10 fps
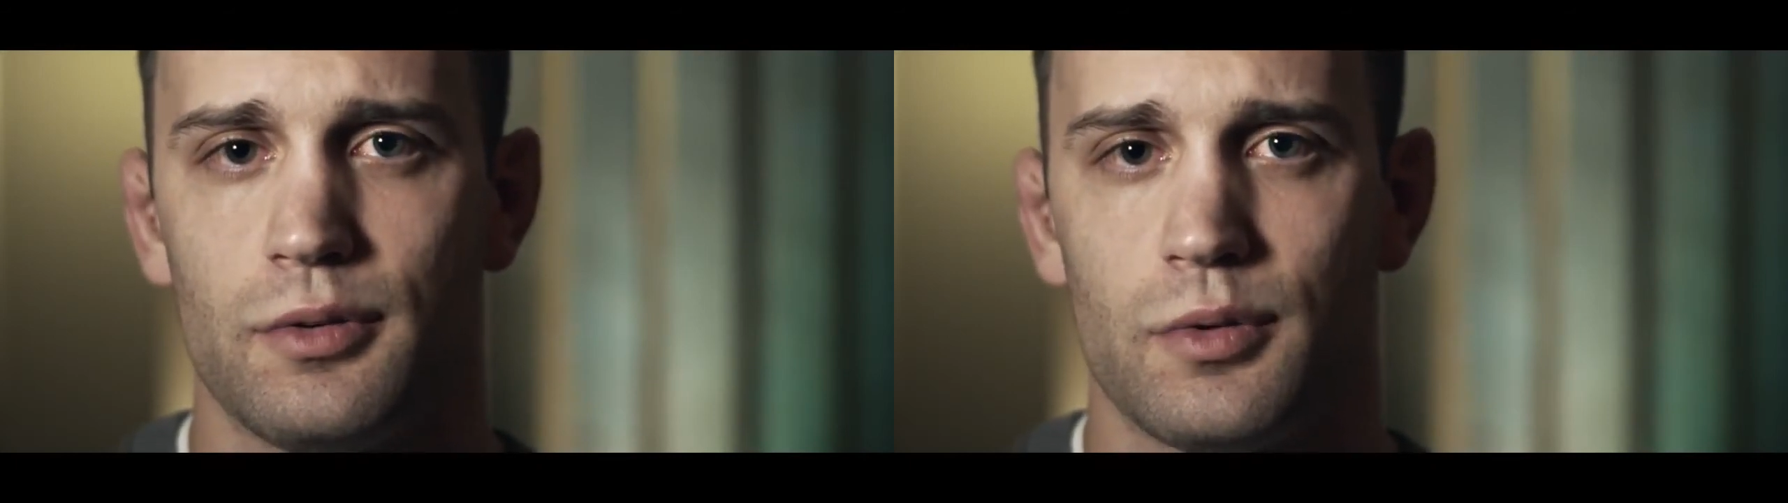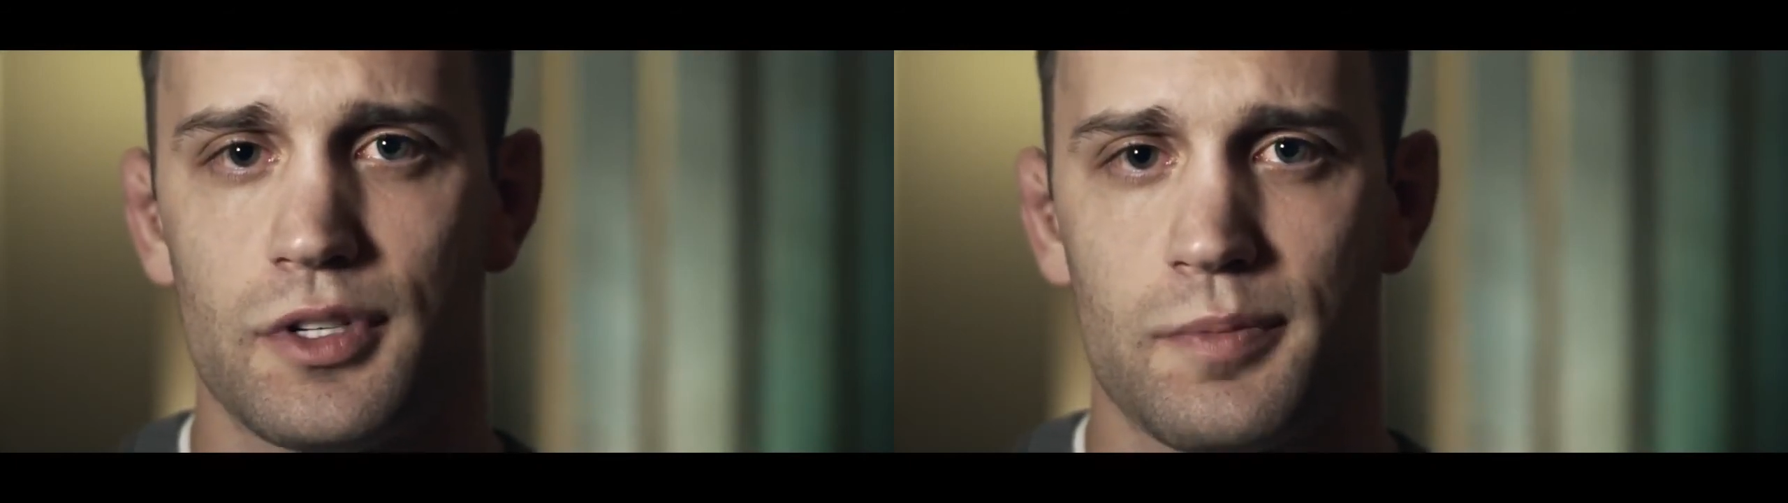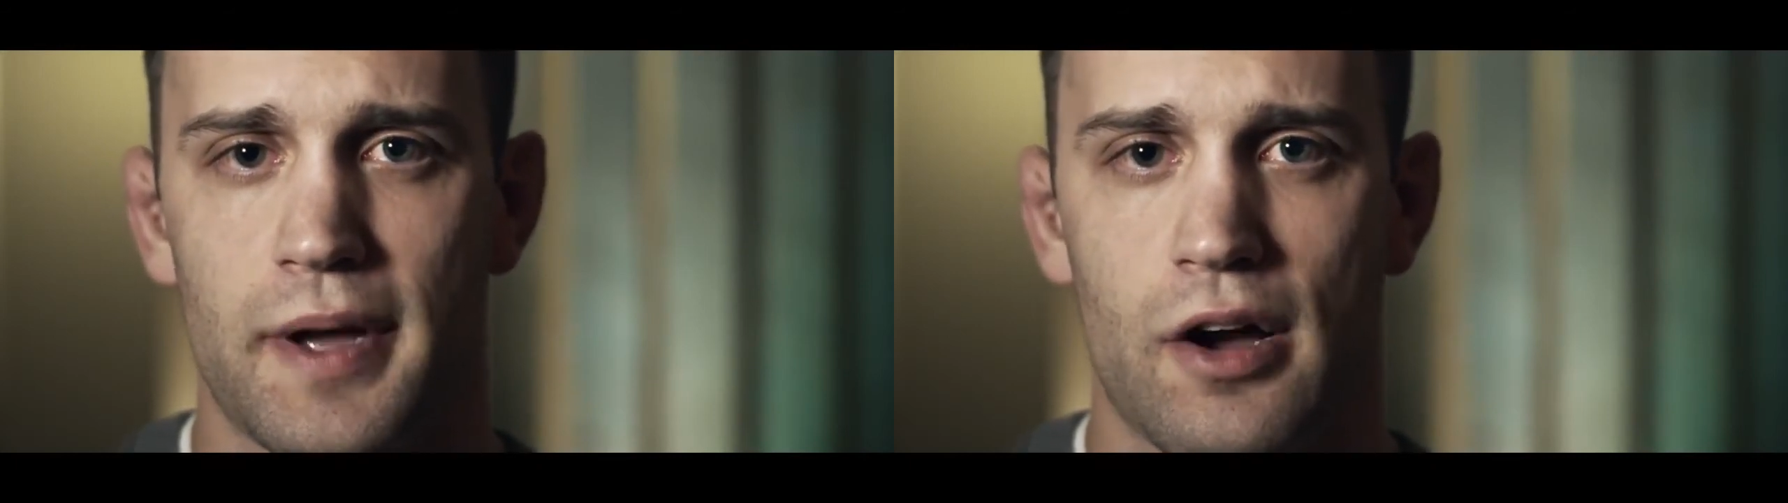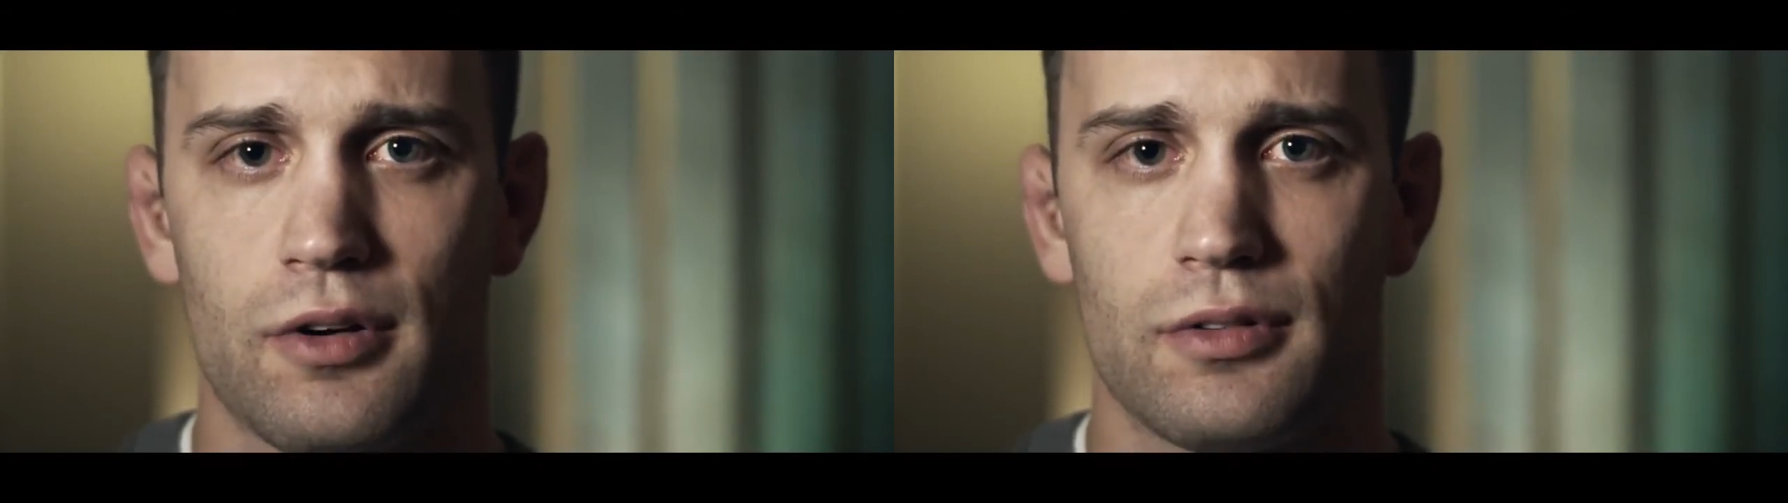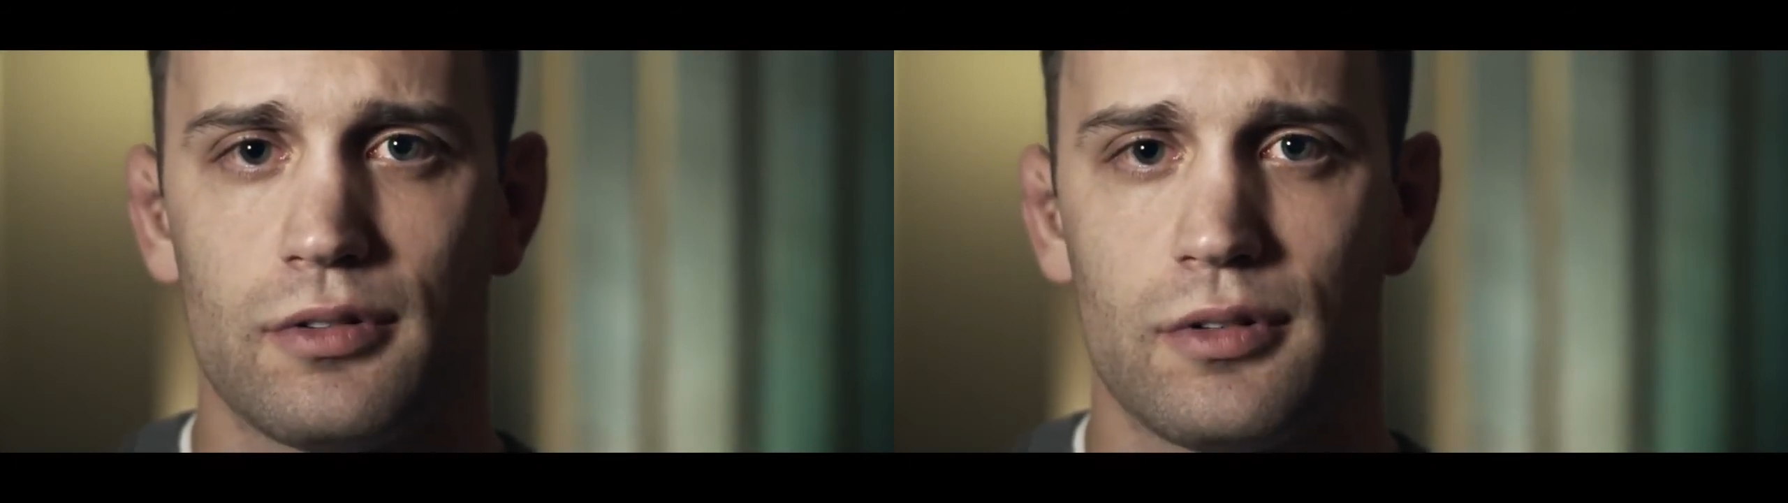was
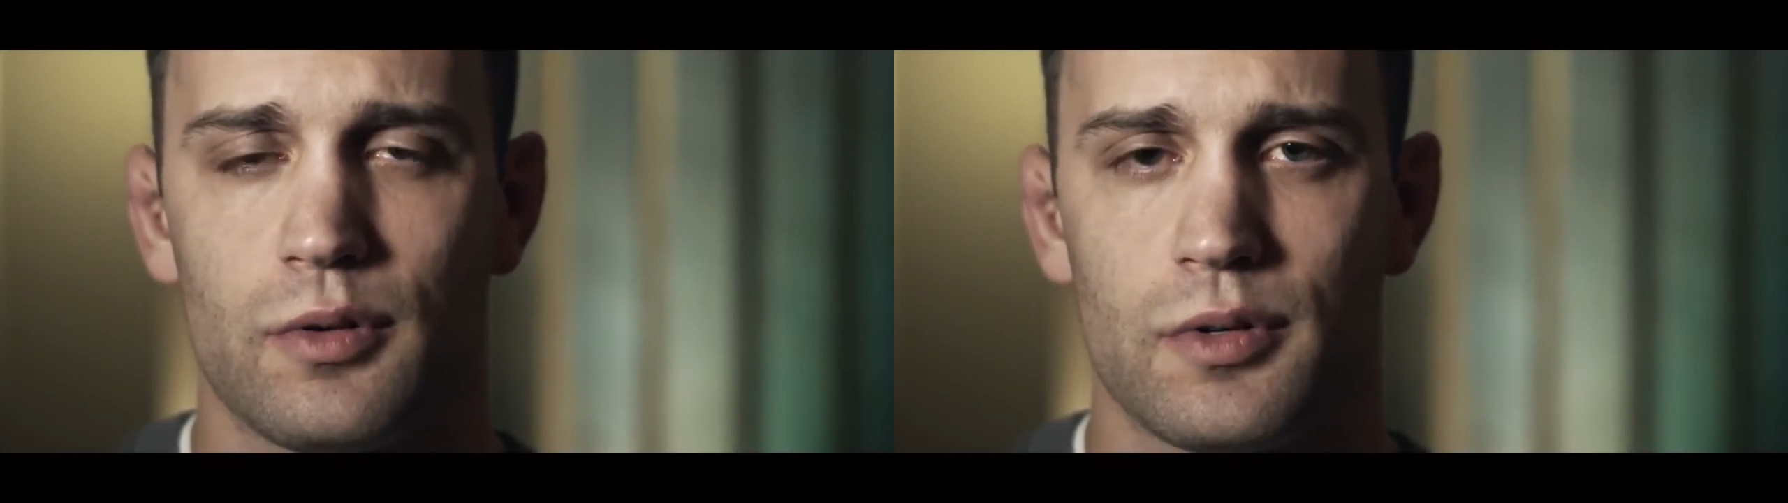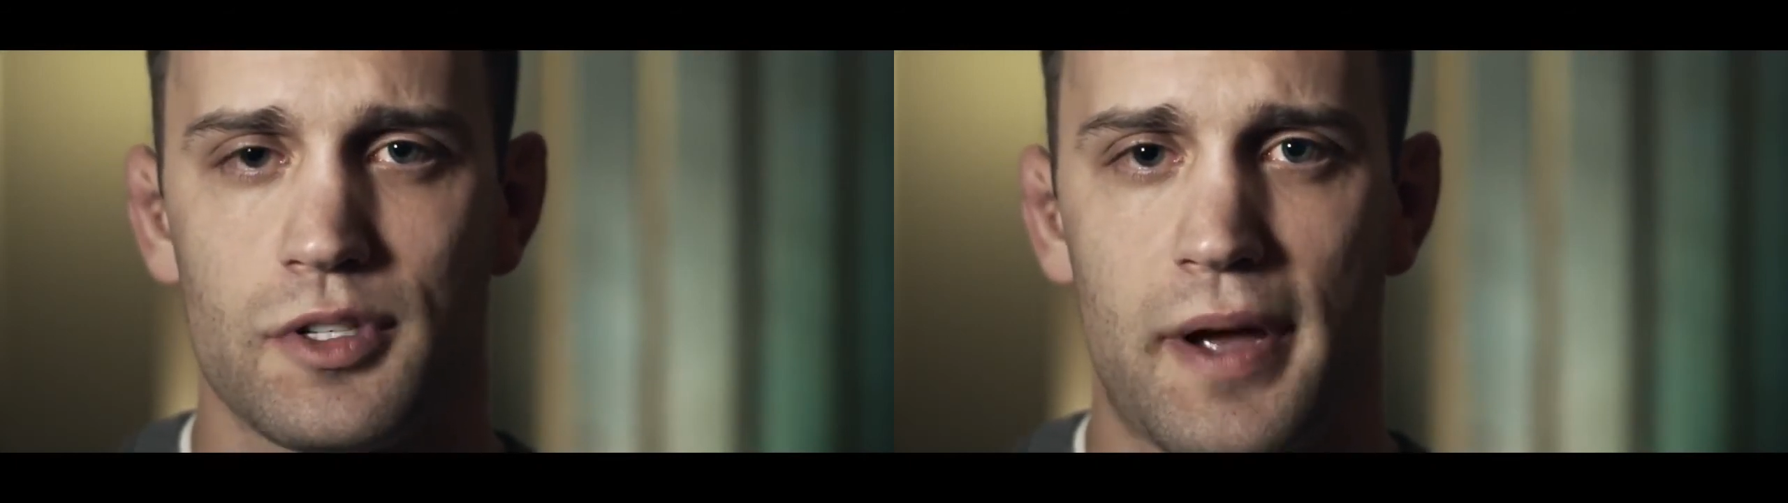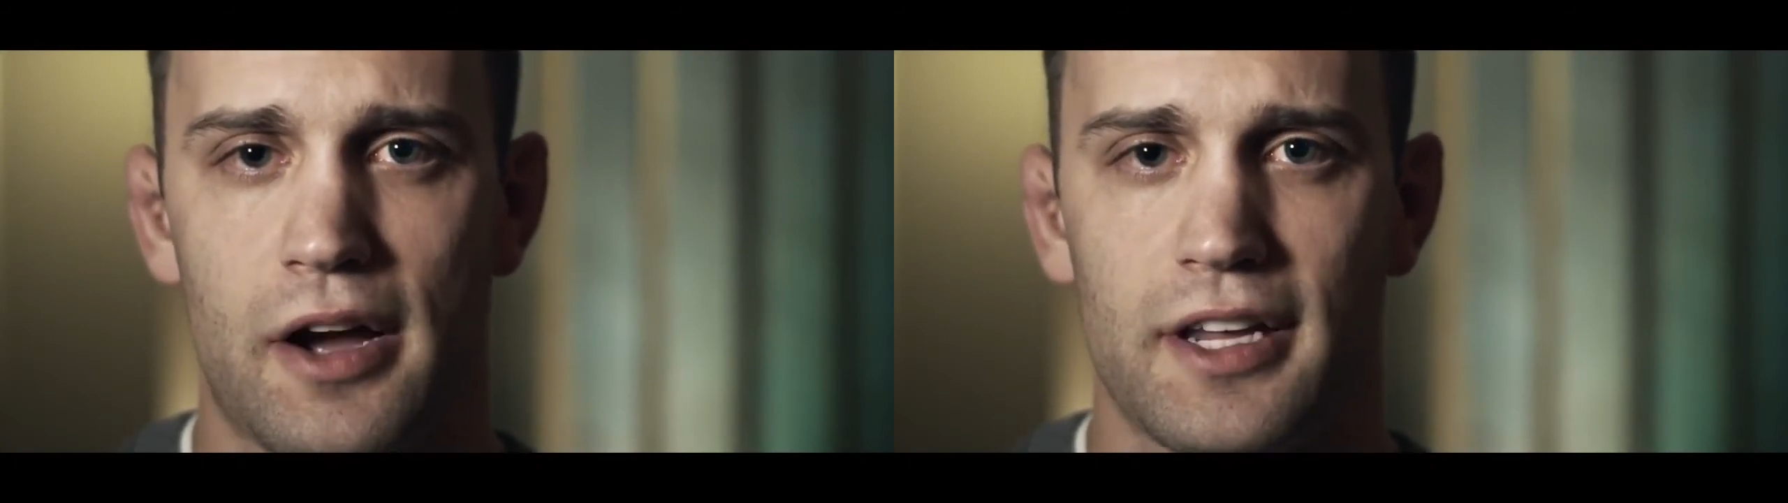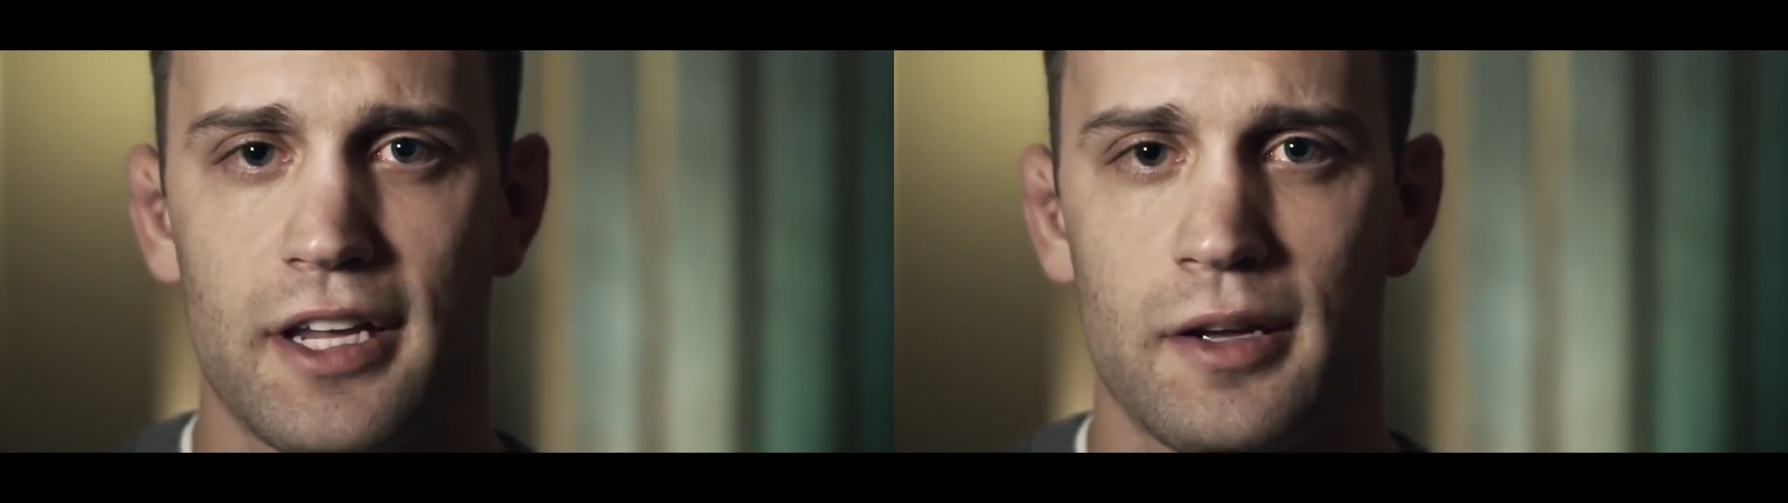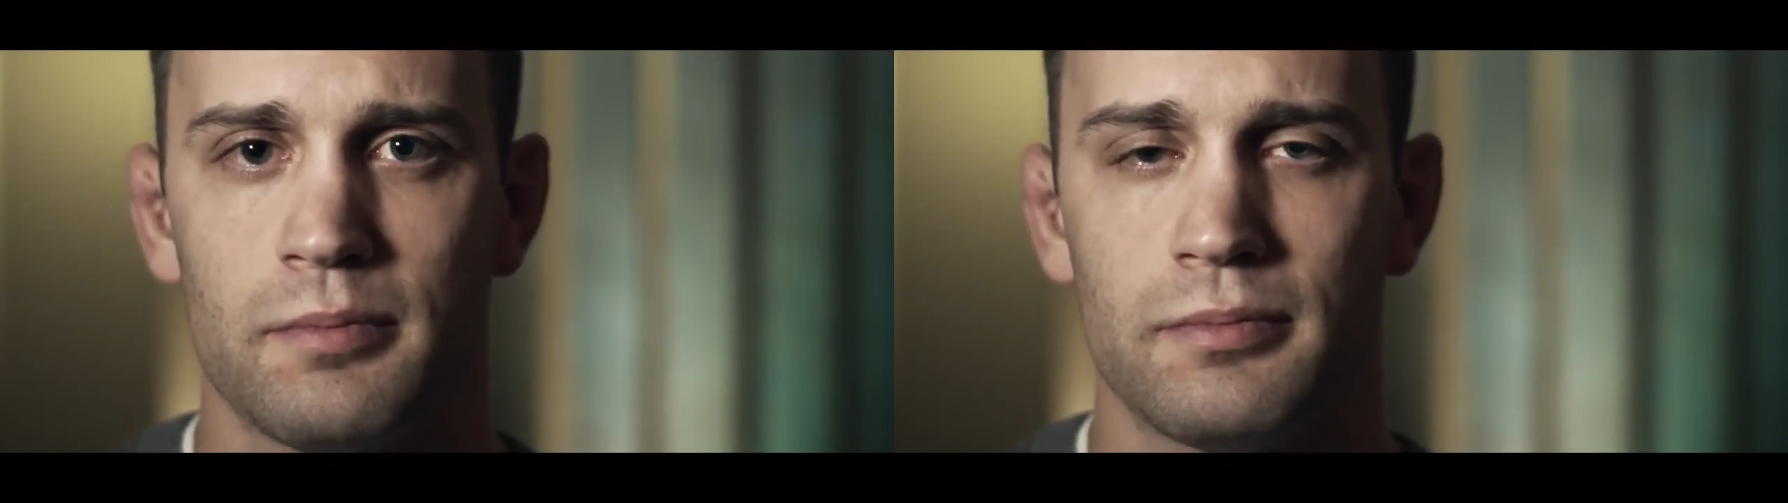about
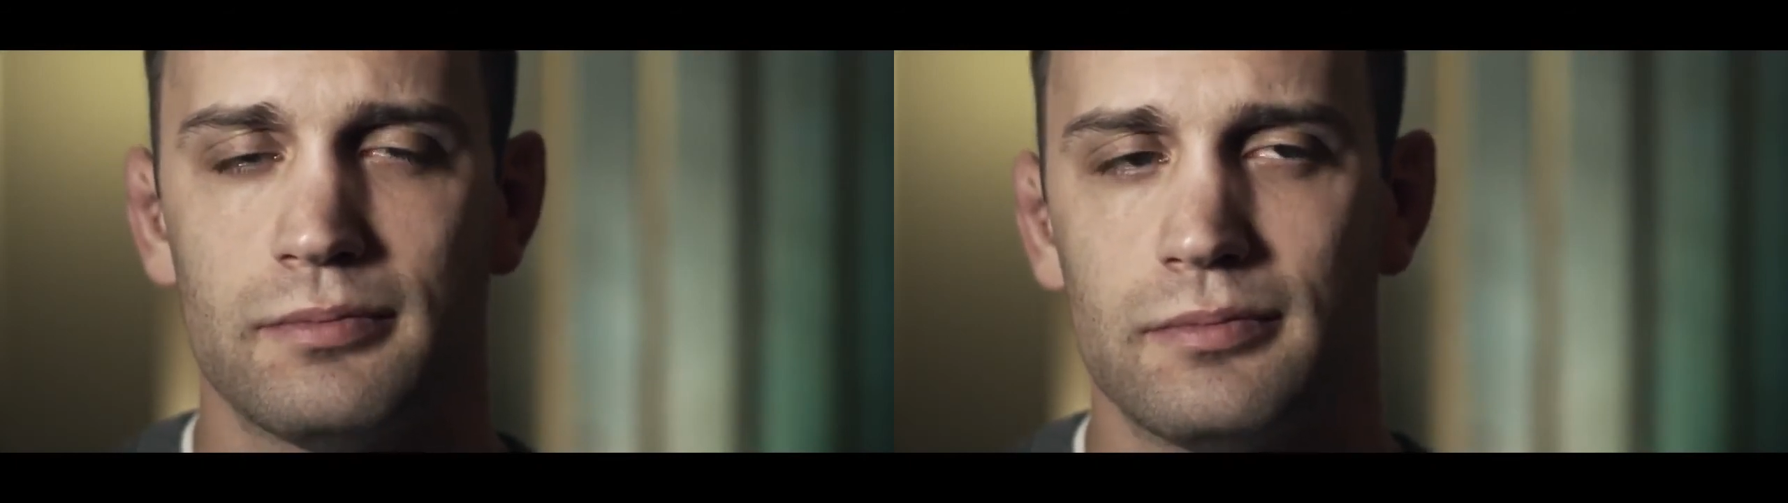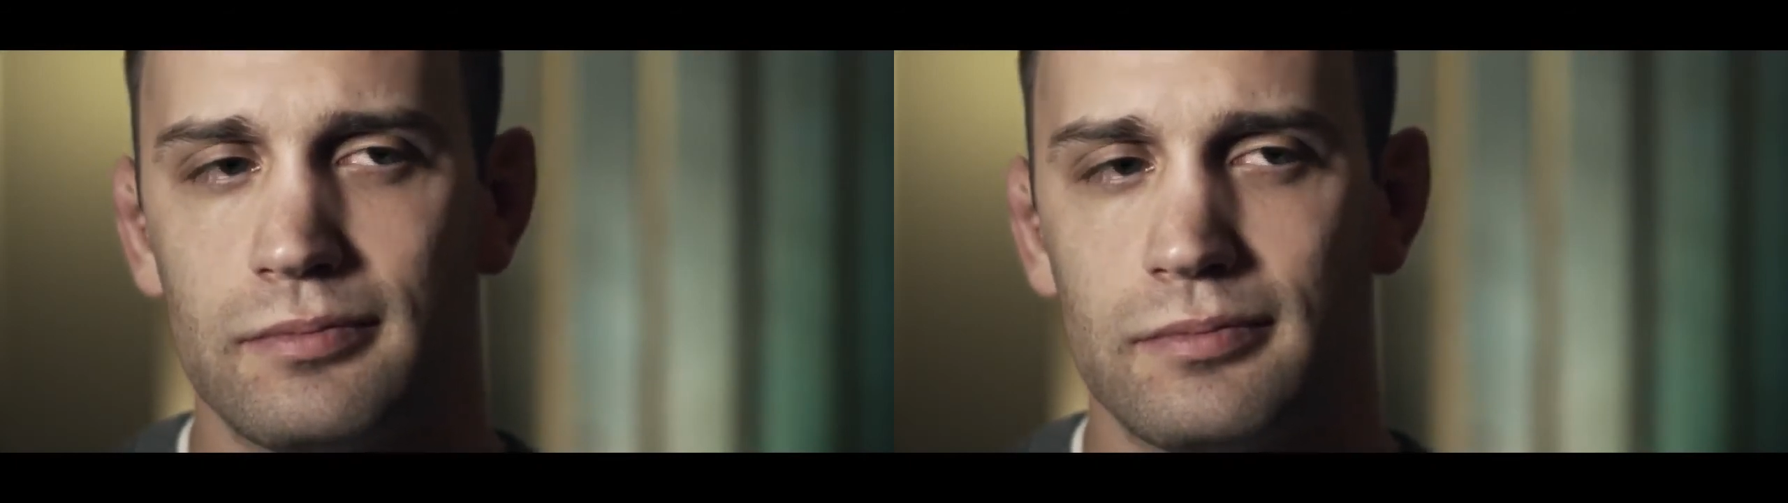him,